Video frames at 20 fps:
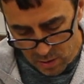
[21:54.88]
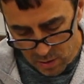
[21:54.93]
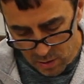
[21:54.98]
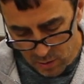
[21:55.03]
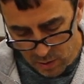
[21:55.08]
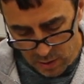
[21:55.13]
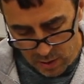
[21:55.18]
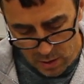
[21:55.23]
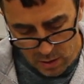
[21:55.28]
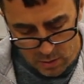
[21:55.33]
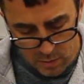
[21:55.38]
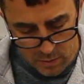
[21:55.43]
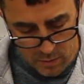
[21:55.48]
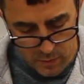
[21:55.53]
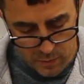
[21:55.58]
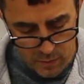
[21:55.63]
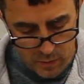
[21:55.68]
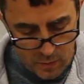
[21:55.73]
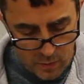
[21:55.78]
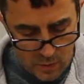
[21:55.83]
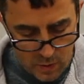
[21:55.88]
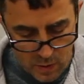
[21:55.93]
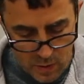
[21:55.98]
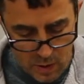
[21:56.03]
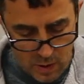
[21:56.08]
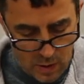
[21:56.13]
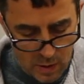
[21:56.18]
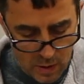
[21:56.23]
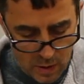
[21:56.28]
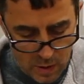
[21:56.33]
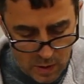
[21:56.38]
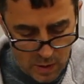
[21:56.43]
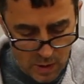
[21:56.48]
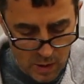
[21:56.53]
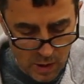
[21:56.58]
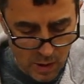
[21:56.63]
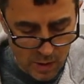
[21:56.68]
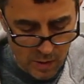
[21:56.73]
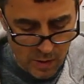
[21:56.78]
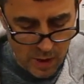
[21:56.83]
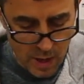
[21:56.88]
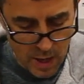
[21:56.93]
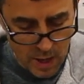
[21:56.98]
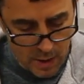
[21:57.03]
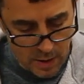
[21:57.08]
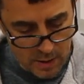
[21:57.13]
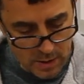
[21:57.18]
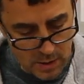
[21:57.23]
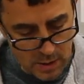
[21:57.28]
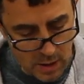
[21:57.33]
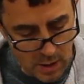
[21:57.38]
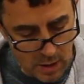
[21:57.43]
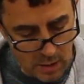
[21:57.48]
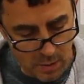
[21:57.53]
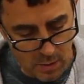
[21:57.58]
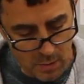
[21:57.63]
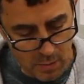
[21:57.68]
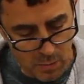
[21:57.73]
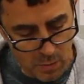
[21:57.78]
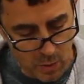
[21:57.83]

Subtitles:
There we go. And that is going to